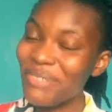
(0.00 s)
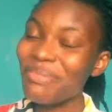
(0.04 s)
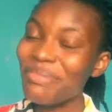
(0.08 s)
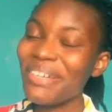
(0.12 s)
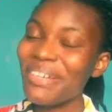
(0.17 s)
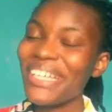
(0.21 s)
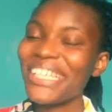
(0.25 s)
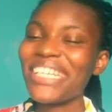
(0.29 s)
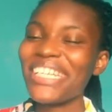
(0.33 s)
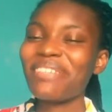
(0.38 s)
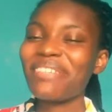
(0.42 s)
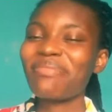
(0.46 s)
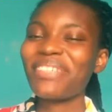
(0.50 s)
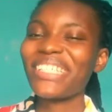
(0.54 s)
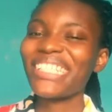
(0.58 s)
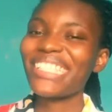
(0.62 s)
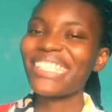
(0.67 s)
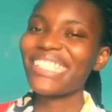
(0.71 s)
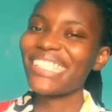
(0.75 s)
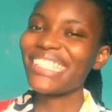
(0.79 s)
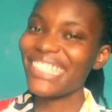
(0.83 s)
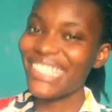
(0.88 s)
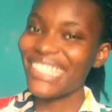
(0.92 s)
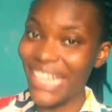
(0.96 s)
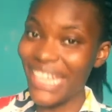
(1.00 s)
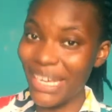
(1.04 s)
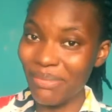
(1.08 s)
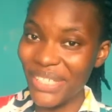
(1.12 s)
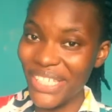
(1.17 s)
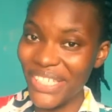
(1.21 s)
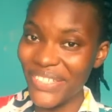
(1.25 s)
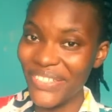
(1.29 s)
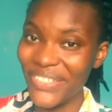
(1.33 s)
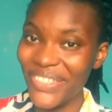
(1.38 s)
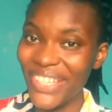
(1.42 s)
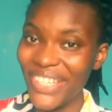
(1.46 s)
My name is
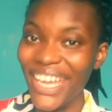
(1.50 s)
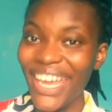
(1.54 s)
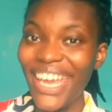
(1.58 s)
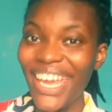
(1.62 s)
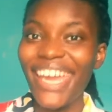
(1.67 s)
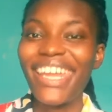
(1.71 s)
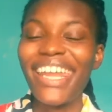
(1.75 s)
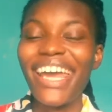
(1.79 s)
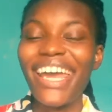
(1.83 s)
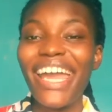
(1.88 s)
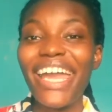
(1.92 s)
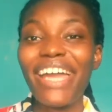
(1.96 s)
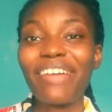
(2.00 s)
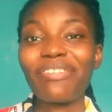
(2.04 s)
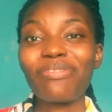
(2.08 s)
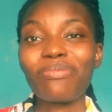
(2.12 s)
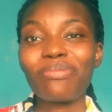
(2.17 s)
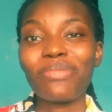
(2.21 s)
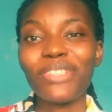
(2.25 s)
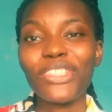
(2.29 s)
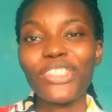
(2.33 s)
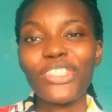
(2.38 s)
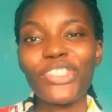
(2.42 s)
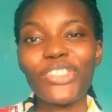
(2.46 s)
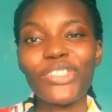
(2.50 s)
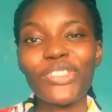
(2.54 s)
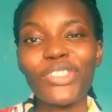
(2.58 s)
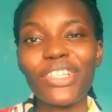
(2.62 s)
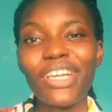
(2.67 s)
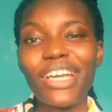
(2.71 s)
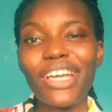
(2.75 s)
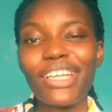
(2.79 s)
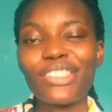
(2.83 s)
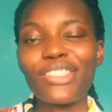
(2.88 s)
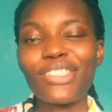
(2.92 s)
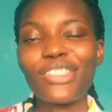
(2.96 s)
Debbie, and I have missed you
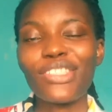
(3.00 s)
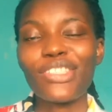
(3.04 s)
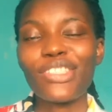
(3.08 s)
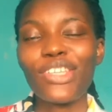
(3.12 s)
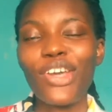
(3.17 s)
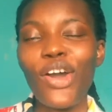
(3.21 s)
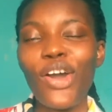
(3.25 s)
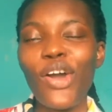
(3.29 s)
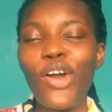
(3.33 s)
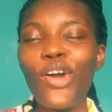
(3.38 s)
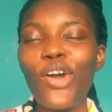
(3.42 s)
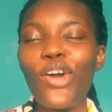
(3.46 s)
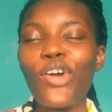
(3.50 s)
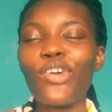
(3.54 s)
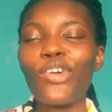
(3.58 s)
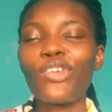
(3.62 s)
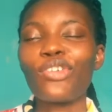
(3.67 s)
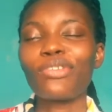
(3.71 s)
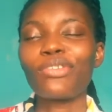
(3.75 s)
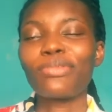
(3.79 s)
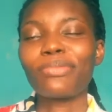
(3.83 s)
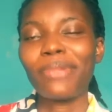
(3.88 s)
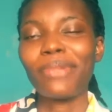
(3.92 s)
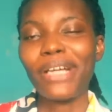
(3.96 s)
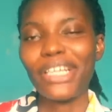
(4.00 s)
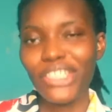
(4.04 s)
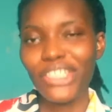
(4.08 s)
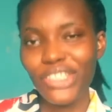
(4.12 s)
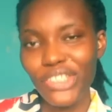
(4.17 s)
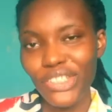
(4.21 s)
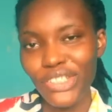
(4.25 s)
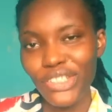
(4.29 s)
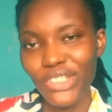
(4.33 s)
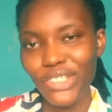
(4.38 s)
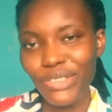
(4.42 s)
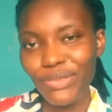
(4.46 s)
guys so
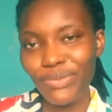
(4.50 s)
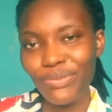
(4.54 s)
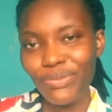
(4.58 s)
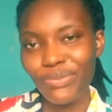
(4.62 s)
much.